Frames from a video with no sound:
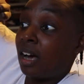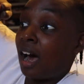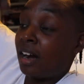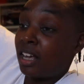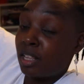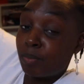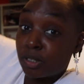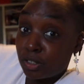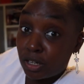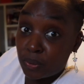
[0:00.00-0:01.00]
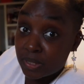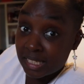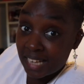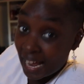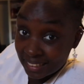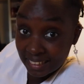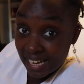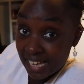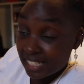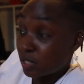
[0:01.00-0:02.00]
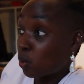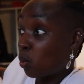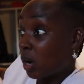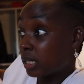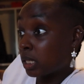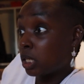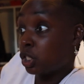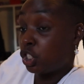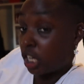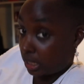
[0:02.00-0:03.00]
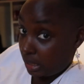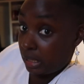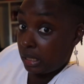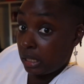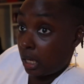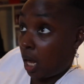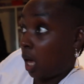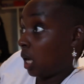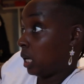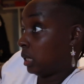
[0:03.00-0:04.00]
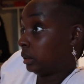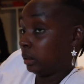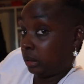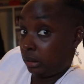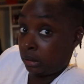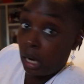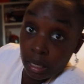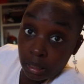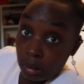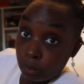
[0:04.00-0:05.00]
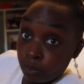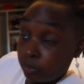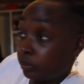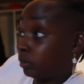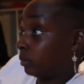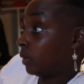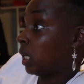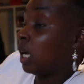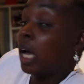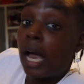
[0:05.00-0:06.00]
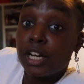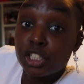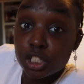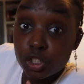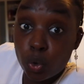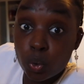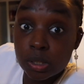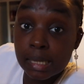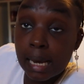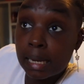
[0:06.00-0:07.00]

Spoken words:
another person that was scandalous was Justine. Damn. And she chose